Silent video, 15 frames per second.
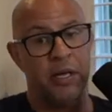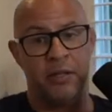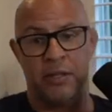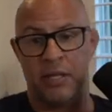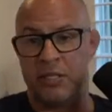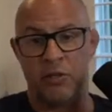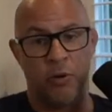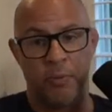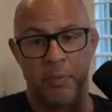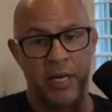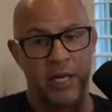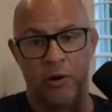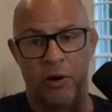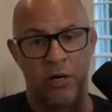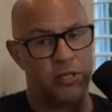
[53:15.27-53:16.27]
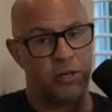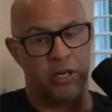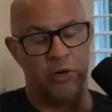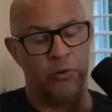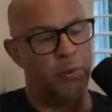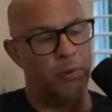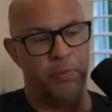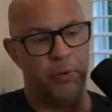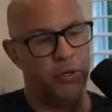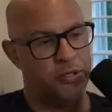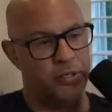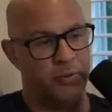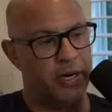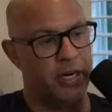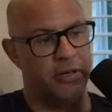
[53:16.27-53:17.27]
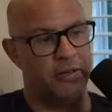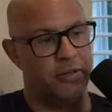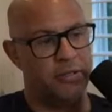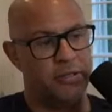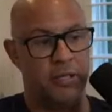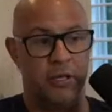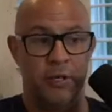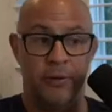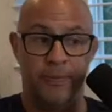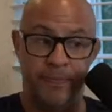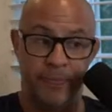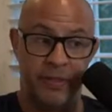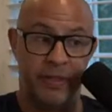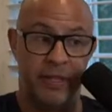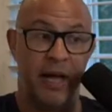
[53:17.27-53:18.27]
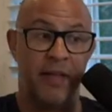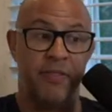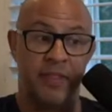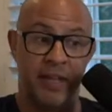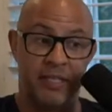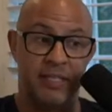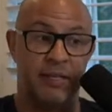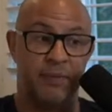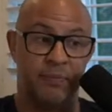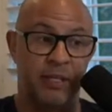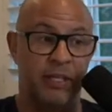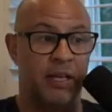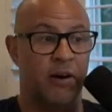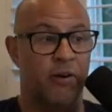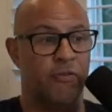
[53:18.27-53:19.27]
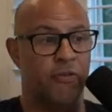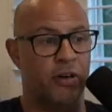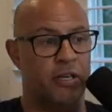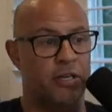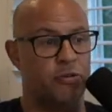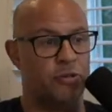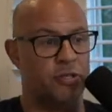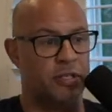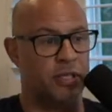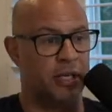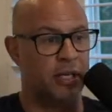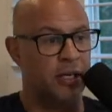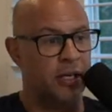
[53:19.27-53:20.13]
there's not many guys like Gilbert Burns around. So that's something that I find interesting.